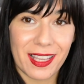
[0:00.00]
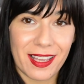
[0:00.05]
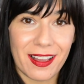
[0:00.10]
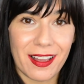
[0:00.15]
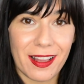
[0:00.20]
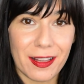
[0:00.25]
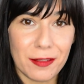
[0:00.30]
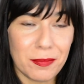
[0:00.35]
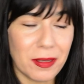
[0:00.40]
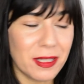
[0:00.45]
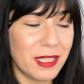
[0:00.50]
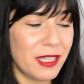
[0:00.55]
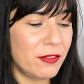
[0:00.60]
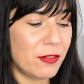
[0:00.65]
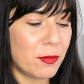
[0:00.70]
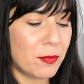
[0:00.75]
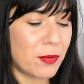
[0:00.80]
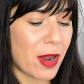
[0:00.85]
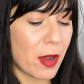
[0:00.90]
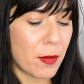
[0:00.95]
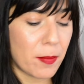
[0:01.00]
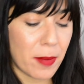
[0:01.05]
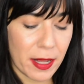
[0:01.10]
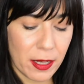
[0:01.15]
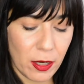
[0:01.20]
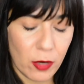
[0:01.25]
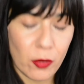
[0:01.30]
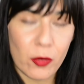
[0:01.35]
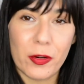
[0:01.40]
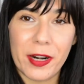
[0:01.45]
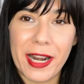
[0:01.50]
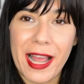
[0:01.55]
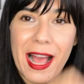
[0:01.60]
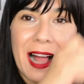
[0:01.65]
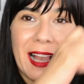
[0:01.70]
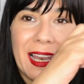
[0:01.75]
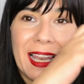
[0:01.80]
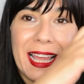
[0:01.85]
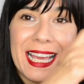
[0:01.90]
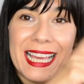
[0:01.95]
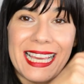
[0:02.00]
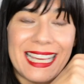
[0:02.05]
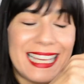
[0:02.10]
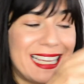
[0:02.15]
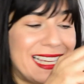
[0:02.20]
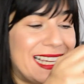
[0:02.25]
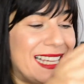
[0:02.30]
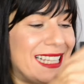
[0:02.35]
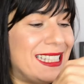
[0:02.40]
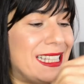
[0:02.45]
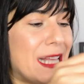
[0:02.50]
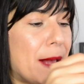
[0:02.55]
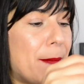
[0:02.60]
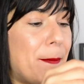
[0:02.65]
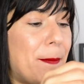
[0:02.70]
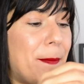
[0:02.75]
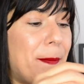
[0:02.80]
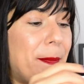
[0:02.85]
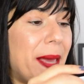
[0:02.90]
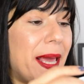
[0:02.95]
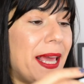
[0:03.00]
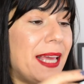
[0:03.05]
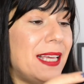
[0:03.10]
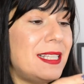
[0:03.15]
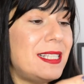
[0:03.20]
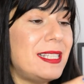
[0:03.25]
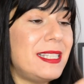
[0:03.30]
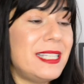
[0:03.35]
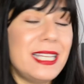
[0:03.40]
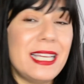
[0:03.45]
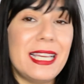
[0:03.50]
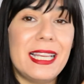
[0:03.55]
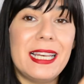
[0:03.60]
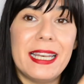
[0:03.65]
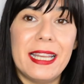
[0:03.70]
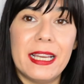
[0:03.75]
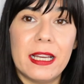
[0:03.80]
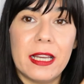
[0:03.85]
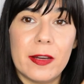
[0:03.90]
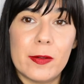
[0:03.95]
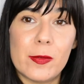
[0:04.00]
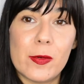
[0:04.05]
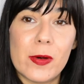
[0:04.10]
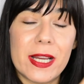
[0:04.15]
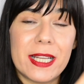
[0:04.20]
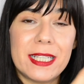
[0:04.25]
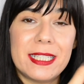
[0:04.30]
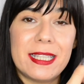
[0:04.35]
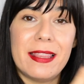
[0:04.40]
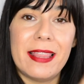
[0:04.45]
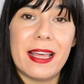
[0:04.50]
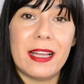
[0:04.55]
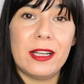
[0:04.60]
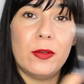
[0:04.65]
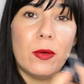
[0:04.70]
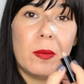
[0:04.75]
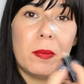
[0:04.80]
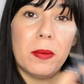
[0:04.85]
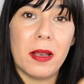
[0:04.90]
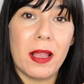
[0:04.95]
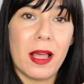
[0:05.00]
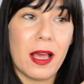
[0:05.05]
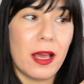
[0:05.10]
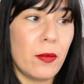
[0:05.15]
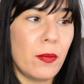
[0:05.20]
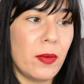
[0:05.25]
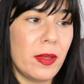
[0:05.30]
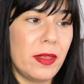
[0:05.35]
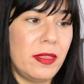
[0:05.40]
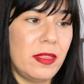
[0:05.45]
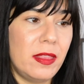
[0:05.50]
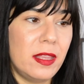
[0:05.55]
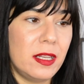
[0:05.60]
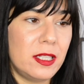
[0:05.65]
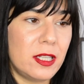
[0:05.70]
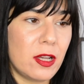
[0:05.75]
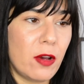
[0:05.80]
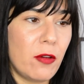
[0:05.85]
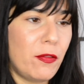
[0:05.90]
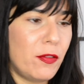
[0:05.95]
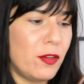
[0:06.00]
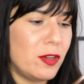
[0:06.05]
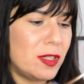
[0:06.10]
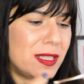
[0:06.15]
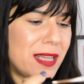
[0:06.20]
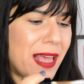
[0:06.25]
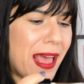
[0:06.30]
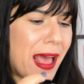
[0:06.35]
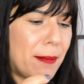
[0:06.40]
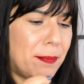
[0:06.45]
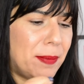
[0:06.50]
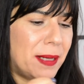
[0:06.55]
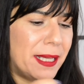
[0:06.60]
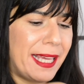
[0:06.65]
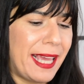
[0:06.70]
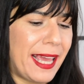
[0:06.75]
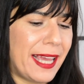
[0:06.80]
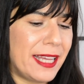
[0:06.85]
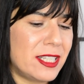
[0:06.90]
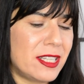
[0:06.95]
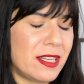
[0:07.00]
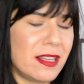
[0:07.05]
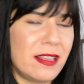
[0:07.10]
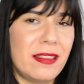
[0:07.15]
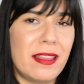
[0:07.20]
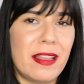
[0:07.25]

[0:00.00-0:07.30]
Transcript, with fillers: Unbelievabrow by L'Oreal is a pasty liquid that you apply with the doe foot applicator.